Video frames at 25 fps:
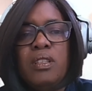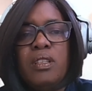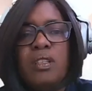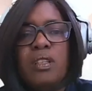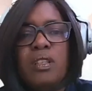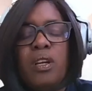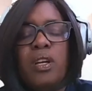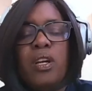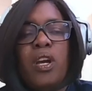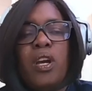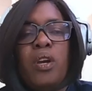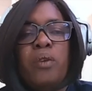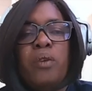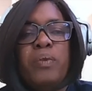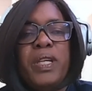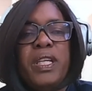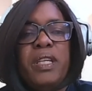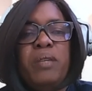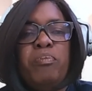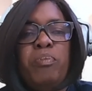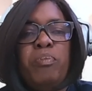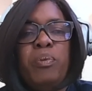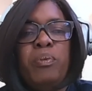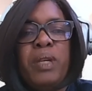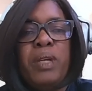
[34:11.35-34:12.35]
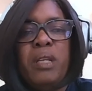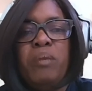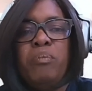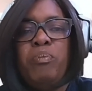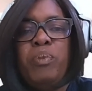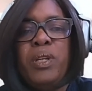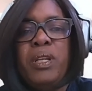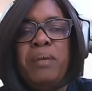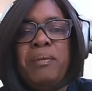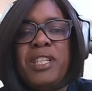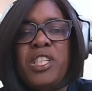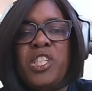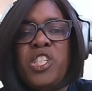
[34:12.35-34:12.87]
Are we
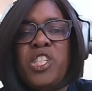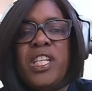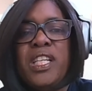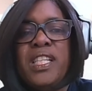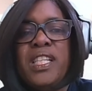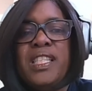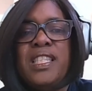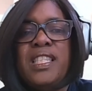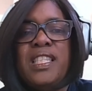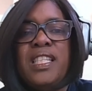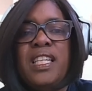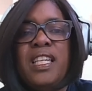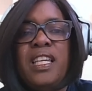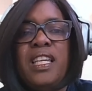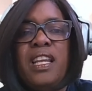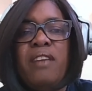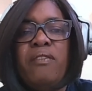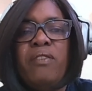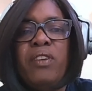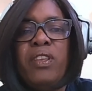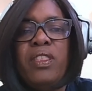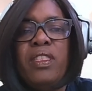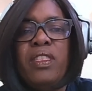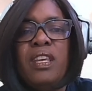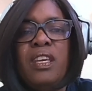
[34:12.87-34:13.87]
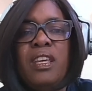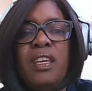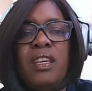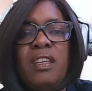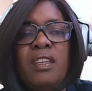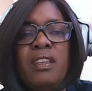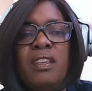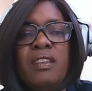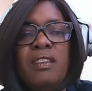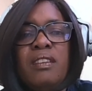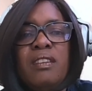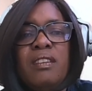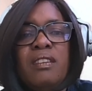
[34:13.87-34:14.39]
pretty much done seeing everything,
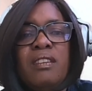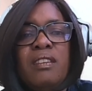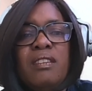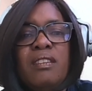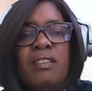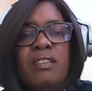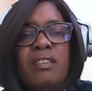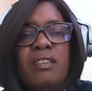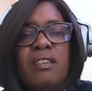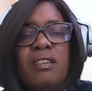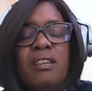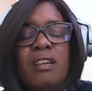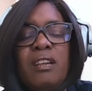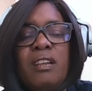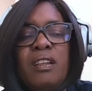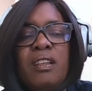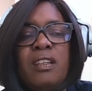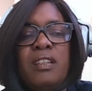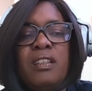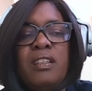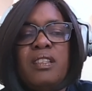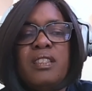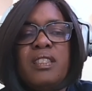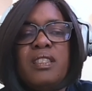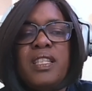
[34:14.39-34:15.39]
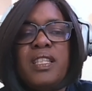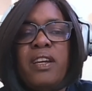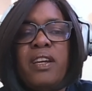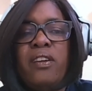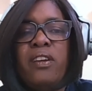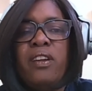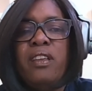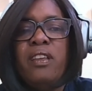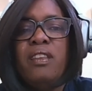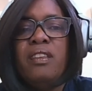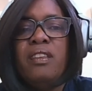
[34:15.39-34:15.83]
Sarah?